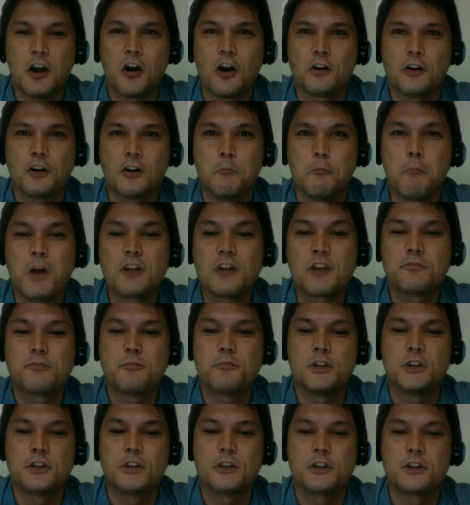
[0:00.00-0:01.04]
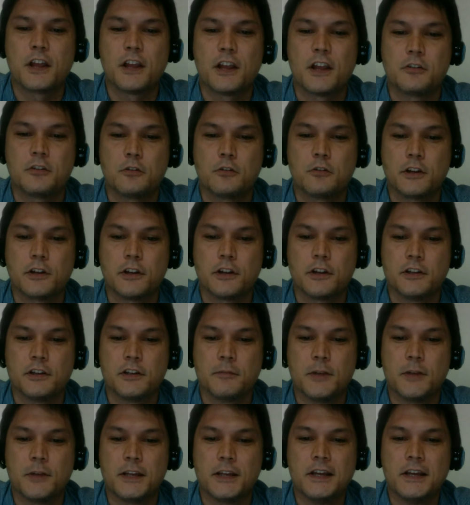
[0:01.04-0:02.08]
are a much bigger category on
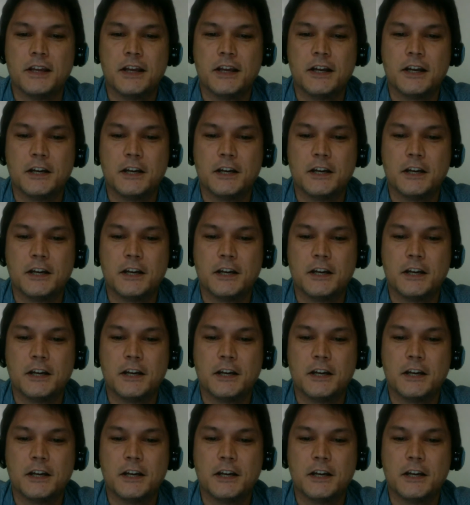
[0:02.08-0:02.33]
eBay.